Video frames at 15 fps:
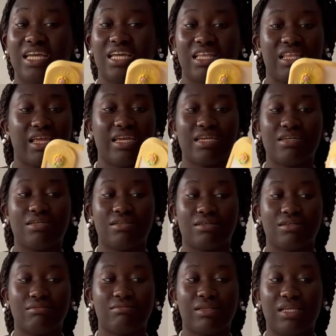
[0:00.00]
like,
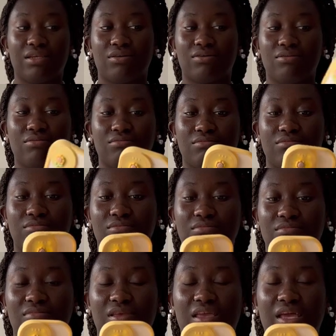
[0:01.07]
you know,
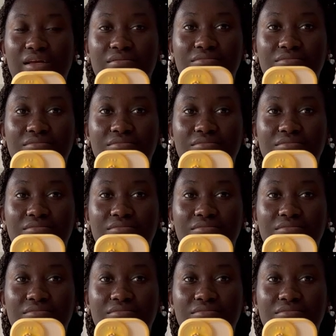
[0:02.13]
yeah,